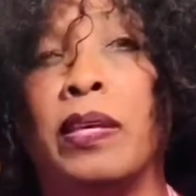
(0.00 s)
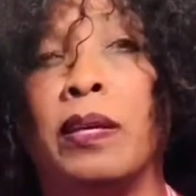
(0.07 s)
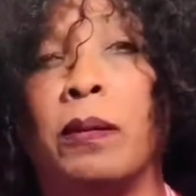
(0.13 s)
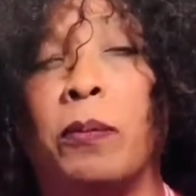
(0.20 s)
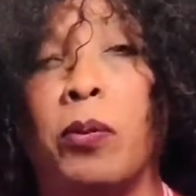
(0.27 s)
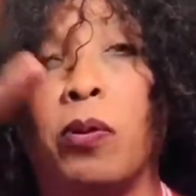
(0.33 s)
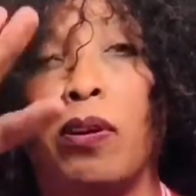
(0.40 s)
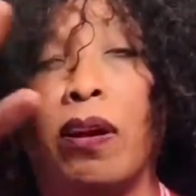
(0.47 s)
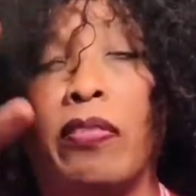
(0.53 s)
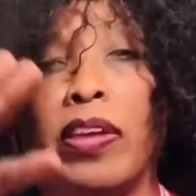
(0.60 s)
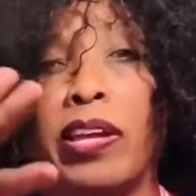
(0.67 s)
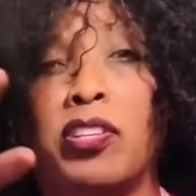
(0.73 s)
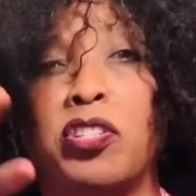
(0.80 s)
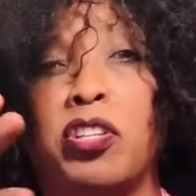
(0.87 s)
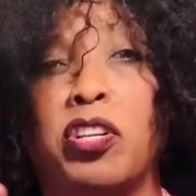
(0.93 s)
pour all that
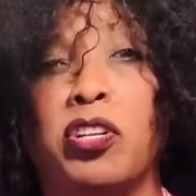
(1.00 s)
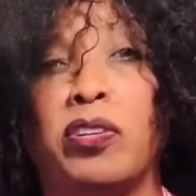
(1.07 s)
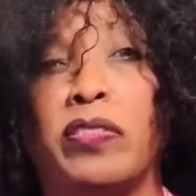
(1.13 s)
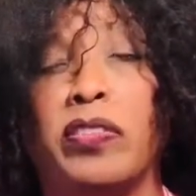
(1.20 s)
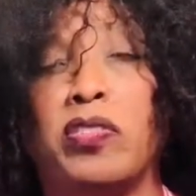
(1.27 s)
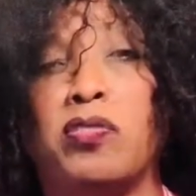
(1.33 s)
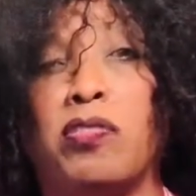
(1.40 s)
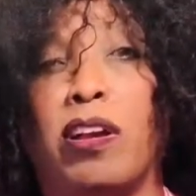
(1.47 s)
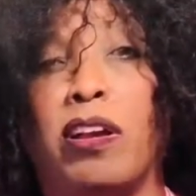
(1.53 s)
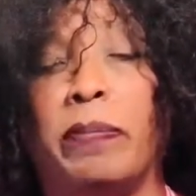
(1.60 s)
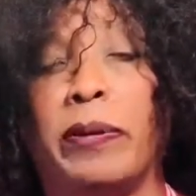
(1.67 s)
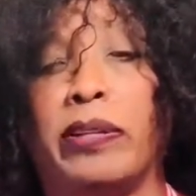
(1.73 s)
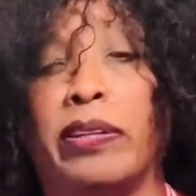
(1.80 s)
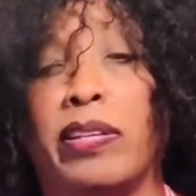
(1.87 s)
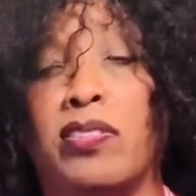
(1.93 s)
sugar on the
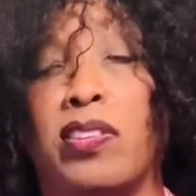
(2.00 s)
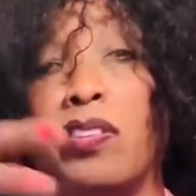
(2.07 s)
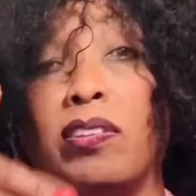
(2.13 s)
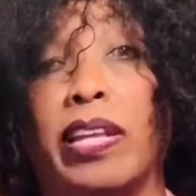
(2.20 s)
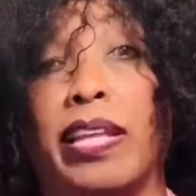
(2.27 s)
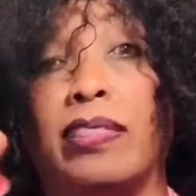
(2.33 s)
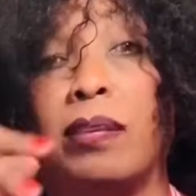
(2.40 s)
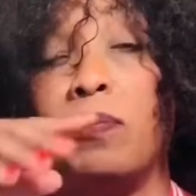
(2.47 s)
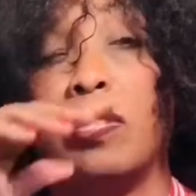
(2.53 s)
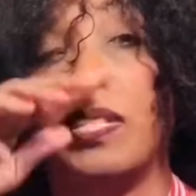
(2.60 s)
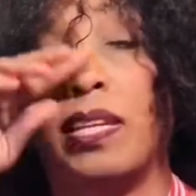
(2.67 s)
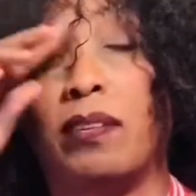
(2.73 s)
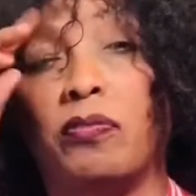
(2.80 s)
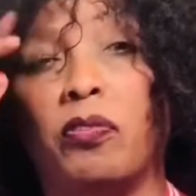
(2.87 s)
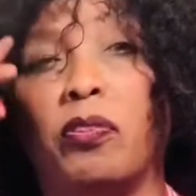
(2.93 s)
strawberries and you let them sit
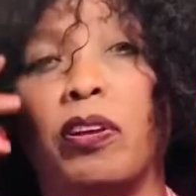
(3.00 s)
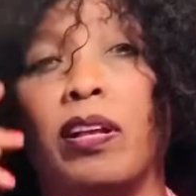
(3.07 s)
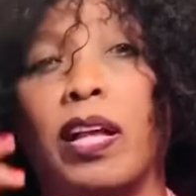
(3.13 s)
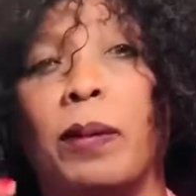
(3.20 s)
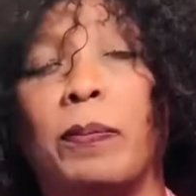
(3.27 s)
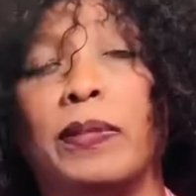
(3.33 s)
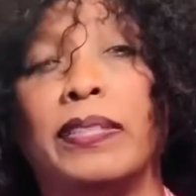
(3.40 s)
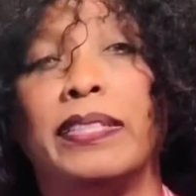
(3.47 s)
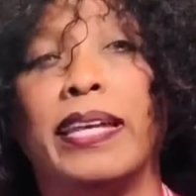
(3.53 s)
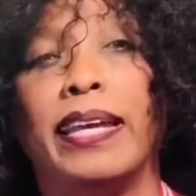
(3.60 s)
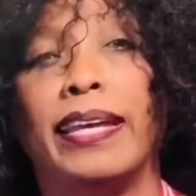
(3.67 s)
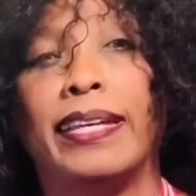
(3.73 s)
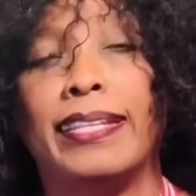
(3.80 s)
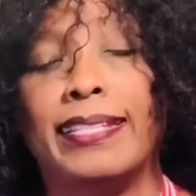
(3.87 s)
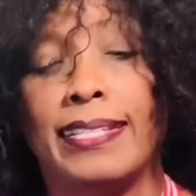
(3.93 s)
for a couple of
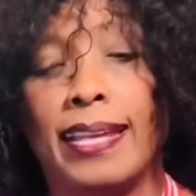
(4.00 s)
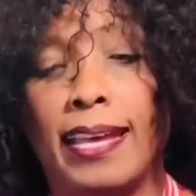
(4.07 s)
days?